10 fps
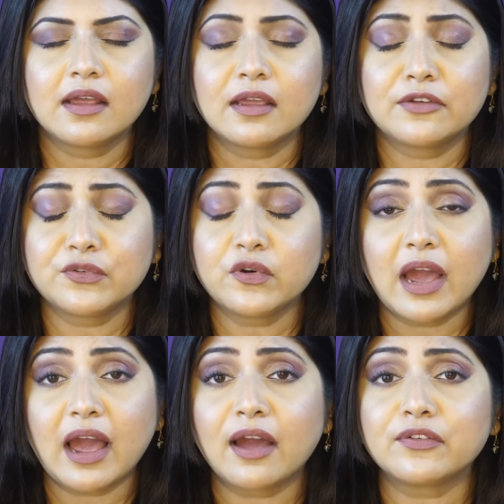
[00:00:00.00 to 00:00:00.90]
If you
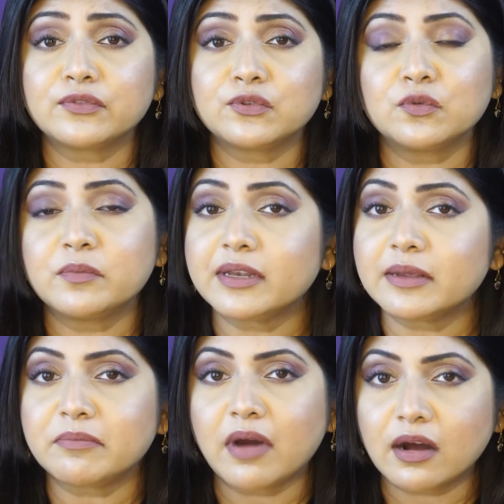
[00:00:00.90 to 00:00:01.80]
have too many
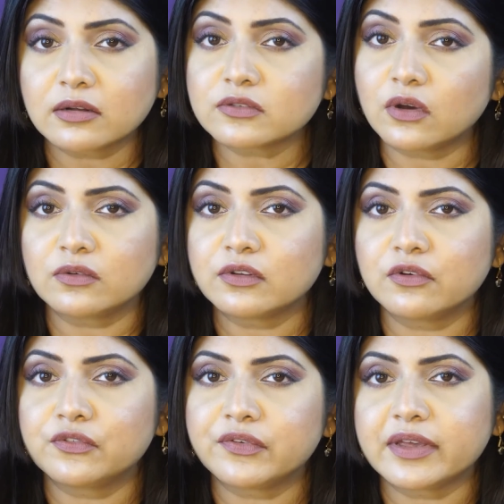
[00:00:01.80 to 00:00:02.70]
marks on
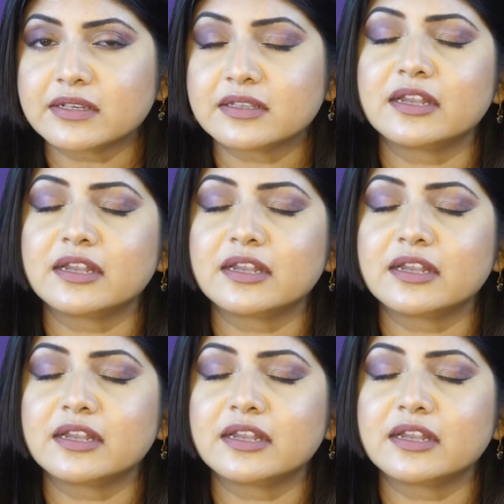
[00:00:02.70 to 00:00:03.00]
your face,